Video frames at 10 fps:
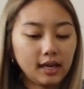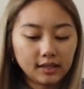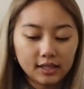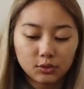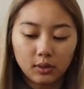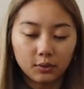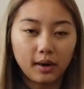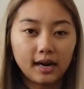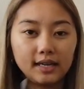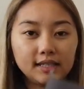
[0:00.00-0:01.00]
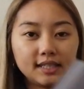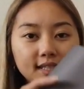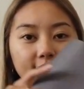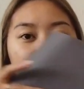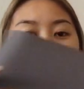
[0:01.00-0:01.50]
and this one where he's
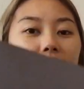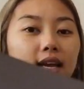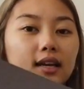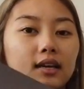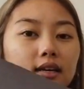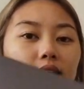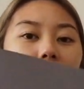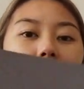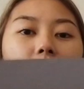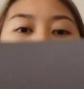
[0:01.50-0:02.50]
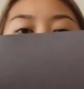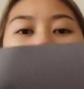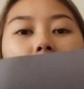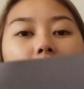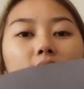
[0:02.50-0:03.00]
standing.
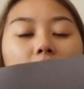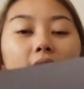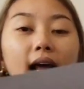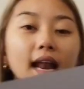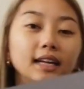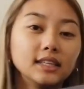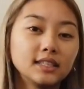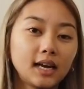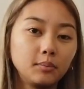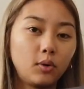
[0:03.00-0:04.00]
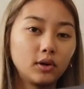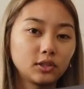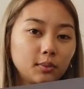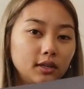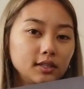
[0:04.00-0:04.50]
I like this side more,
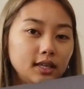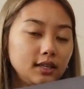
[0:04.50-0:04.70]
so I'm gonna